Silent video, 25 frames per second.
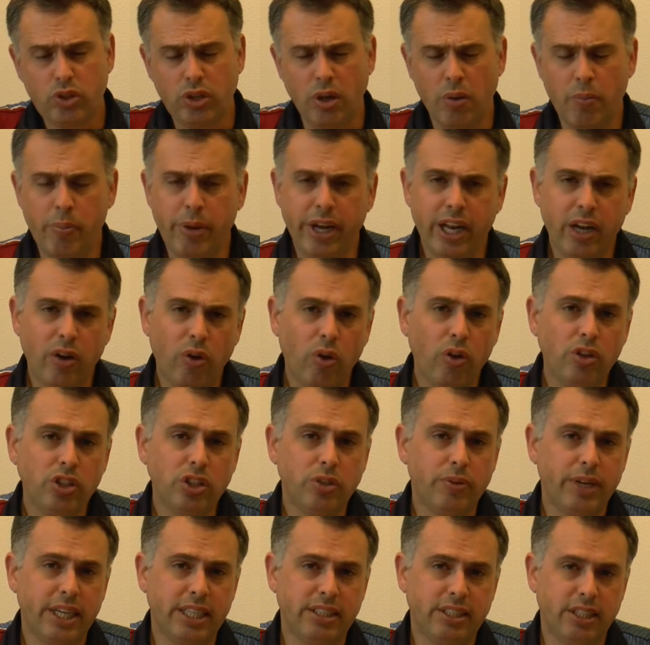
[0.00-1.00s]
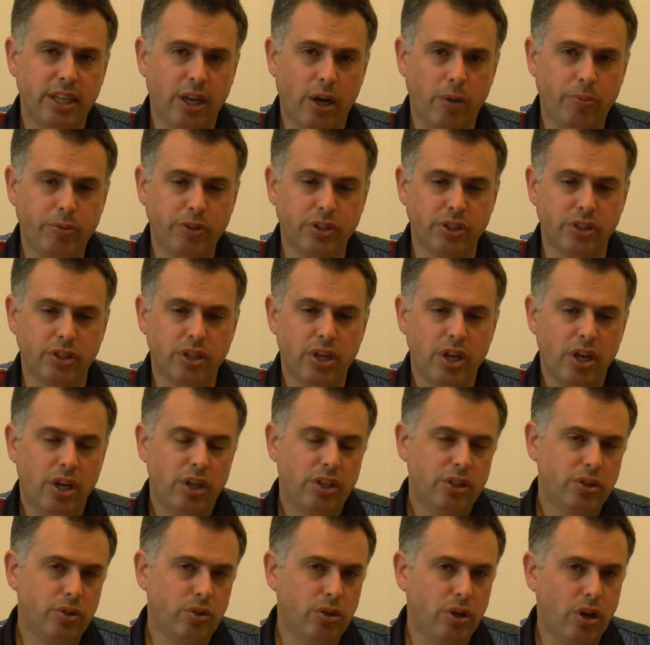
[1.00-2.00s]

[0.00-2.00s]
But it also has the option to